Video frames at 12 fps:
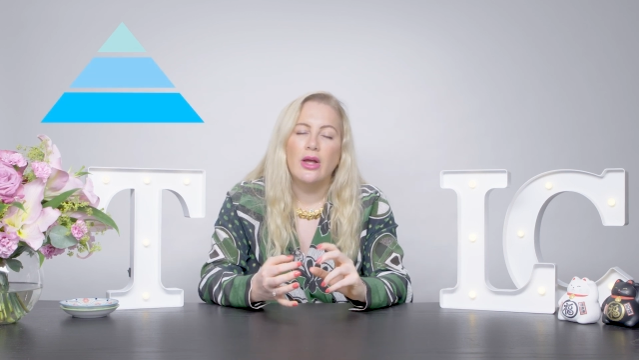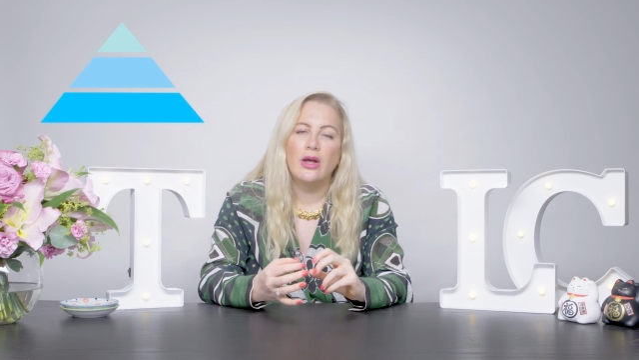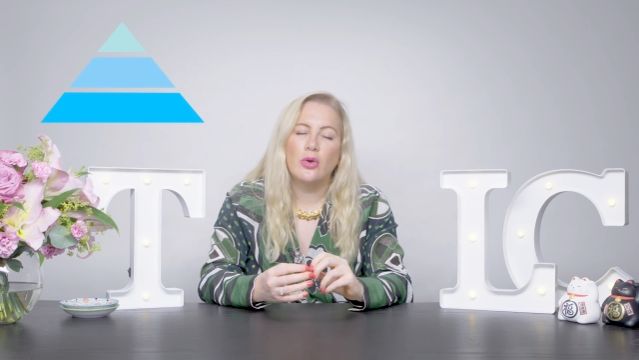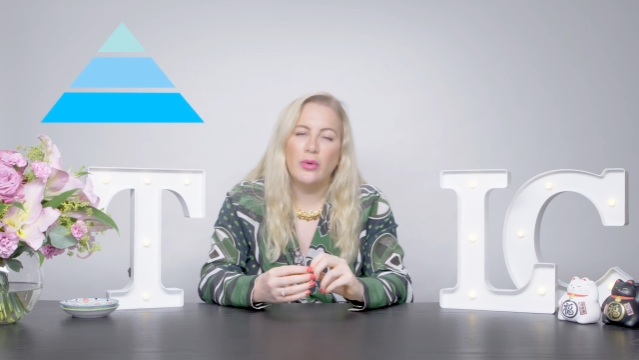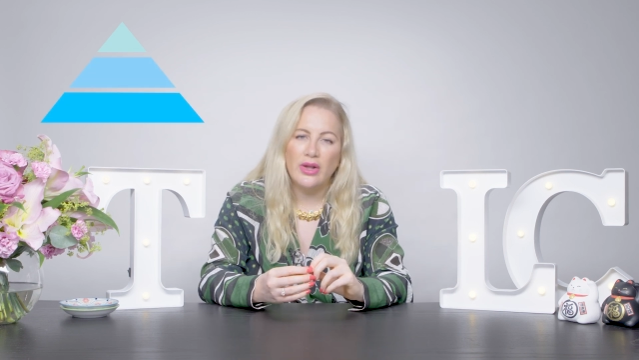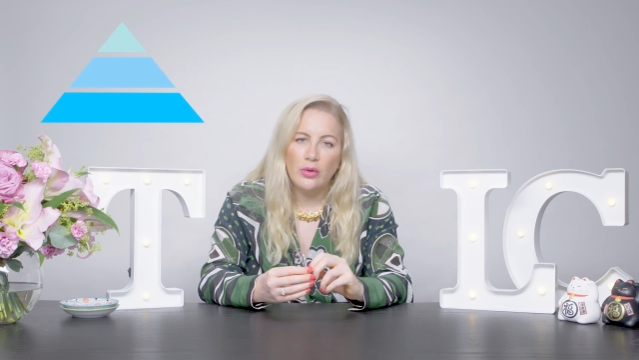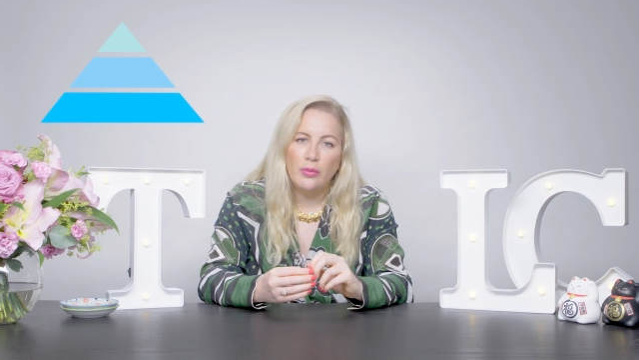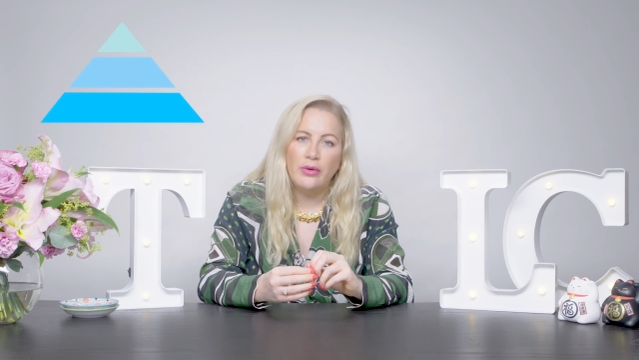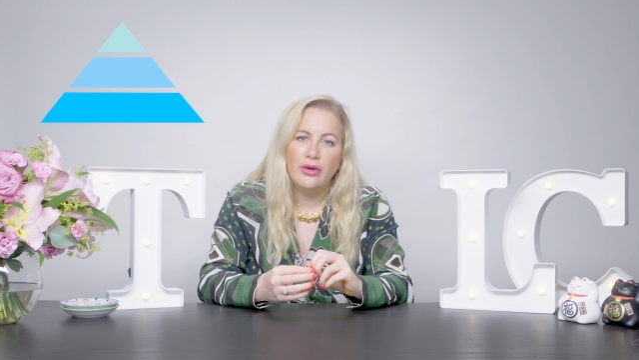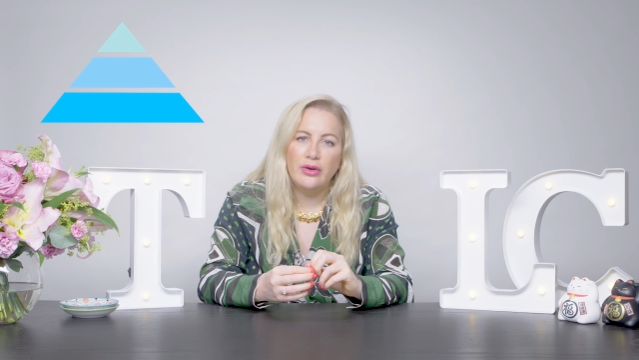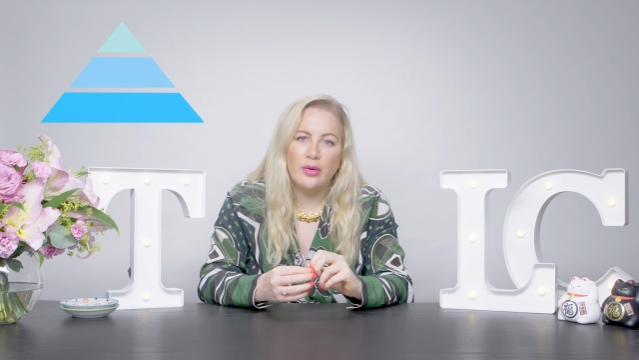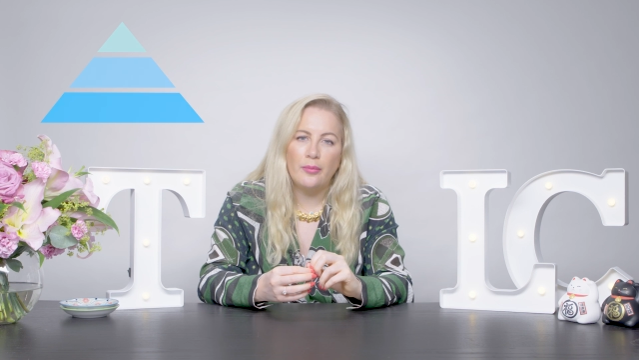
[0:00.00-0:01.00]
A quick
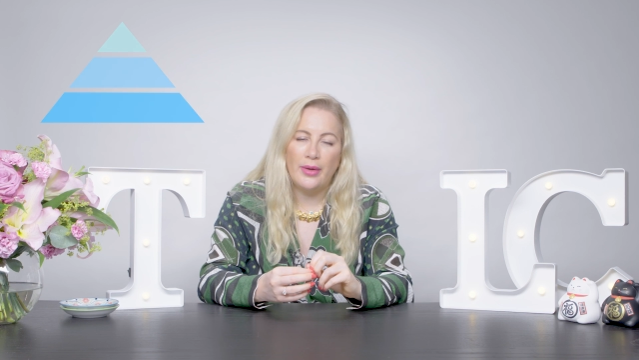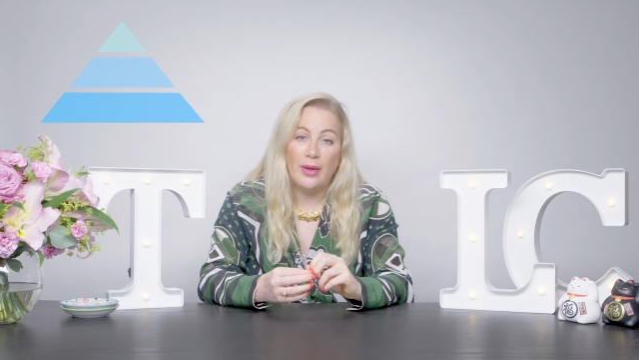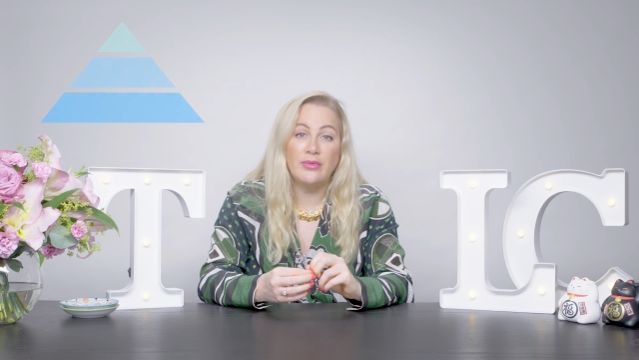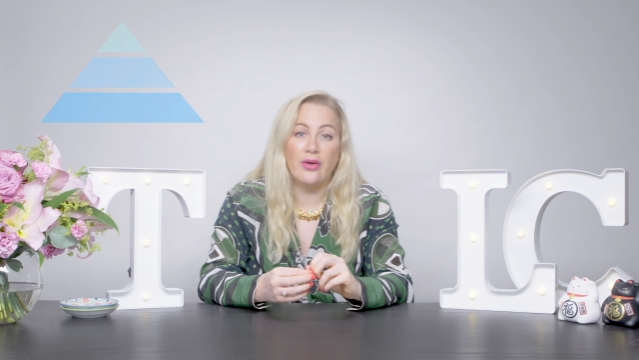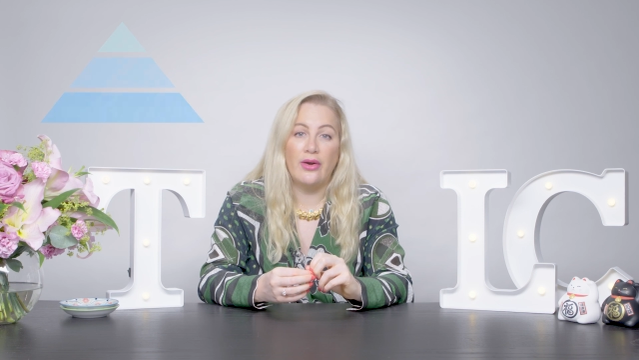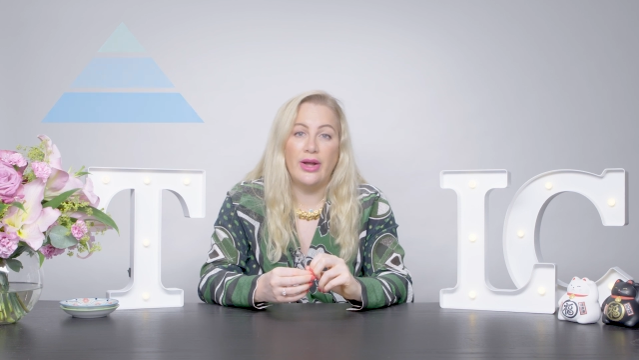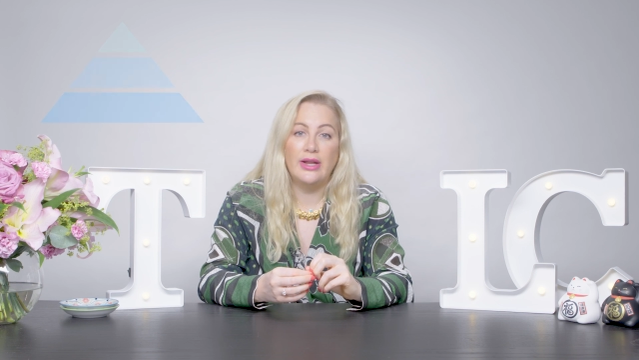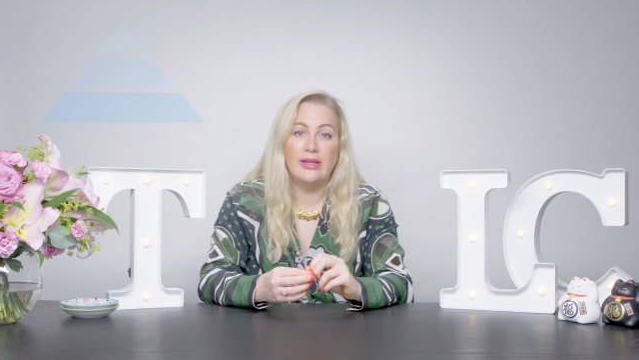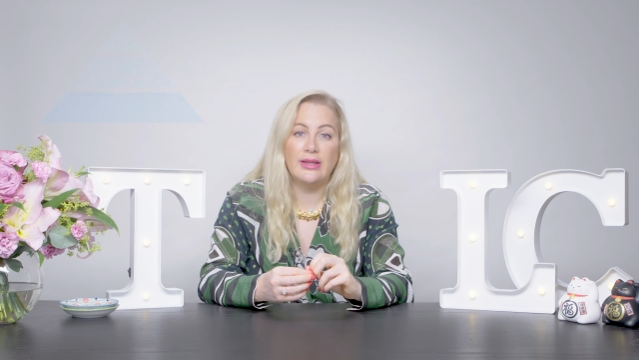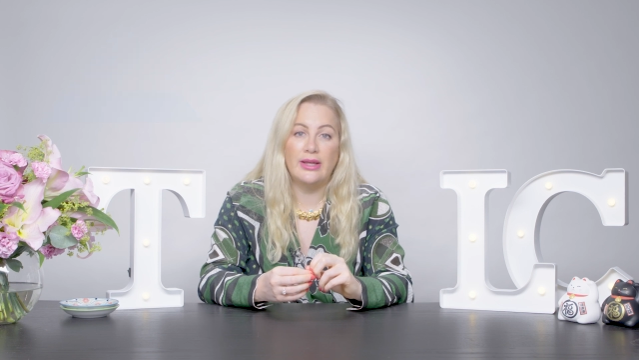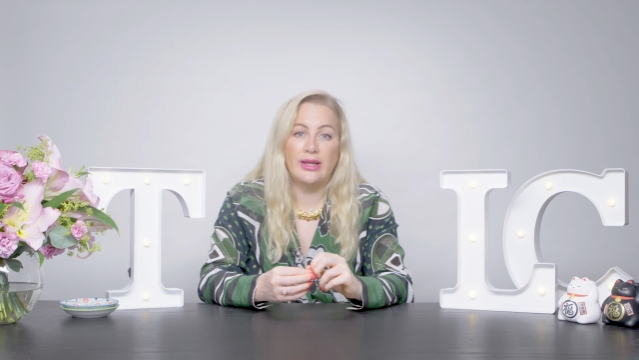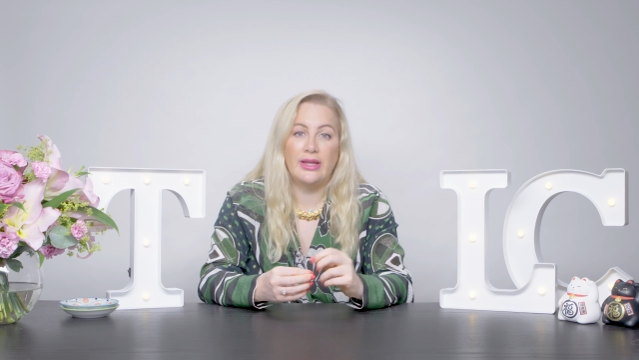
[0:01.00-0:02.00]
word on
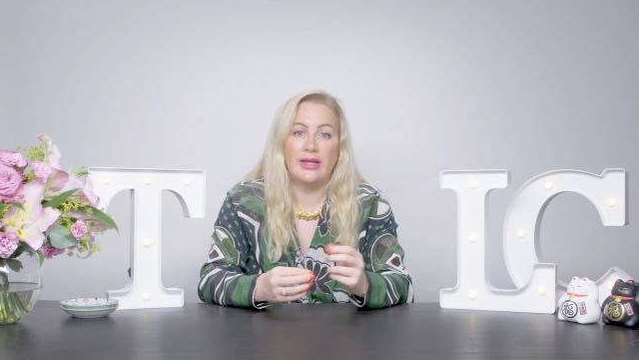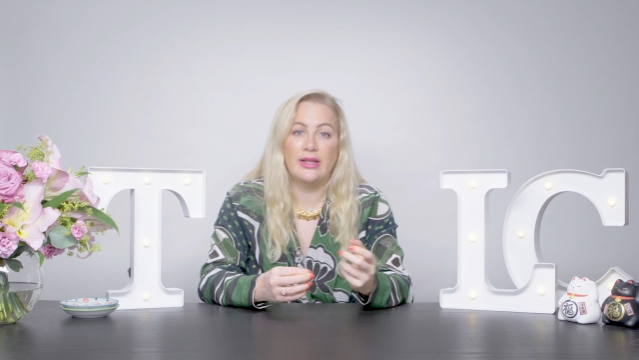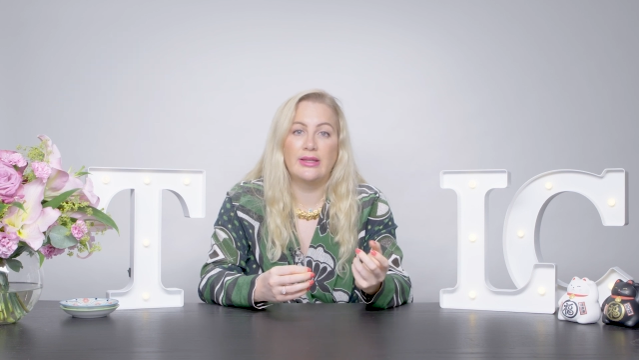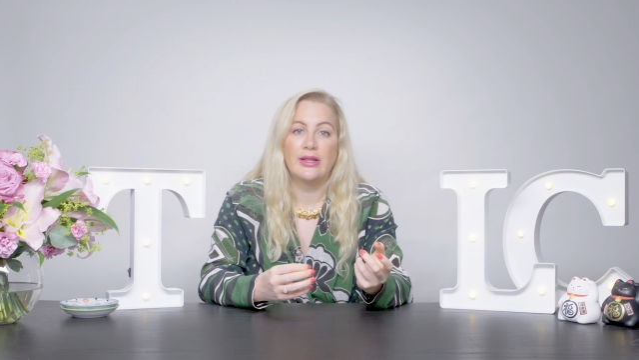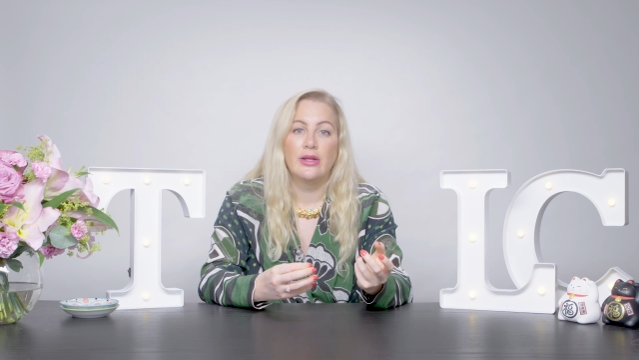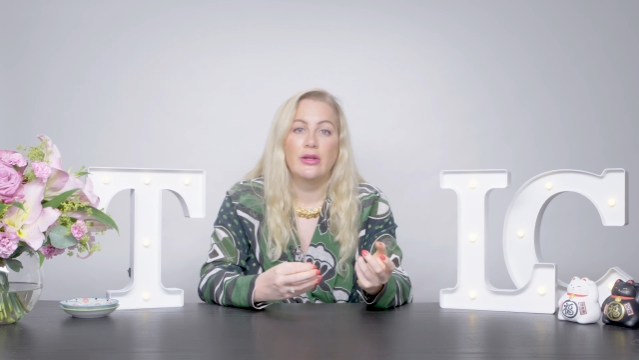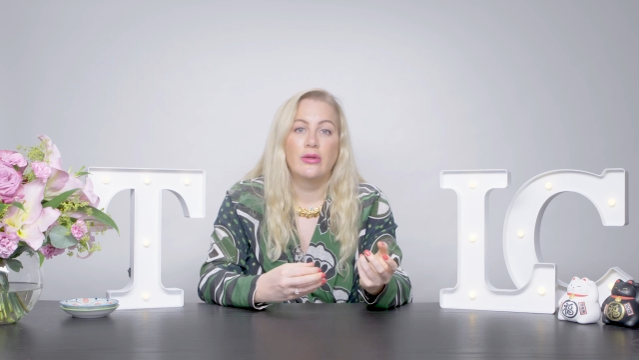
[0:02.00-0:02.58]
peptides is